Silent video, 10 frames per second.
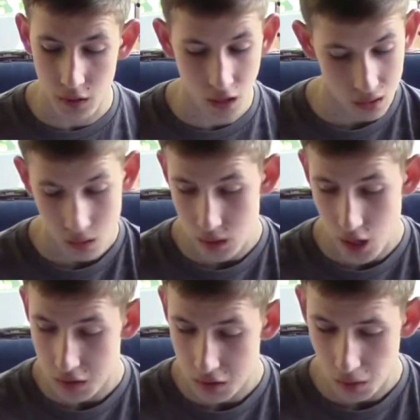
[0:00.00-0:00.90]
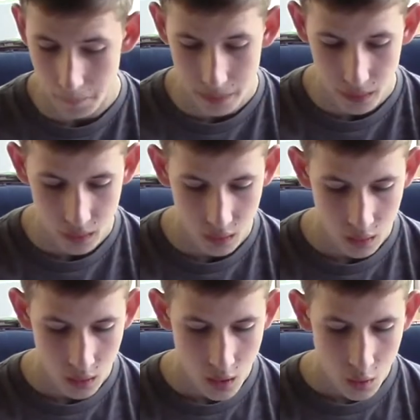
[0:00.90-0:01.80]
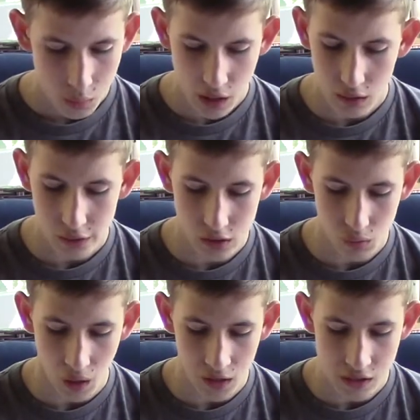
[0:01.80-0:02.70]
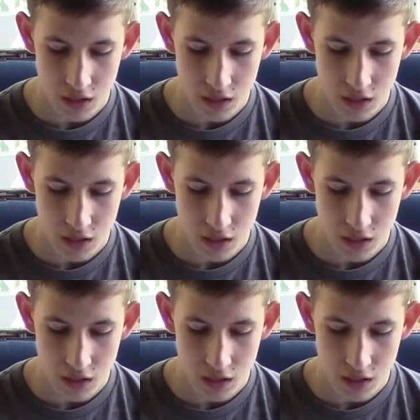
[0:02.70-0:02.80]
and I could not hear him. When I looked at Riley,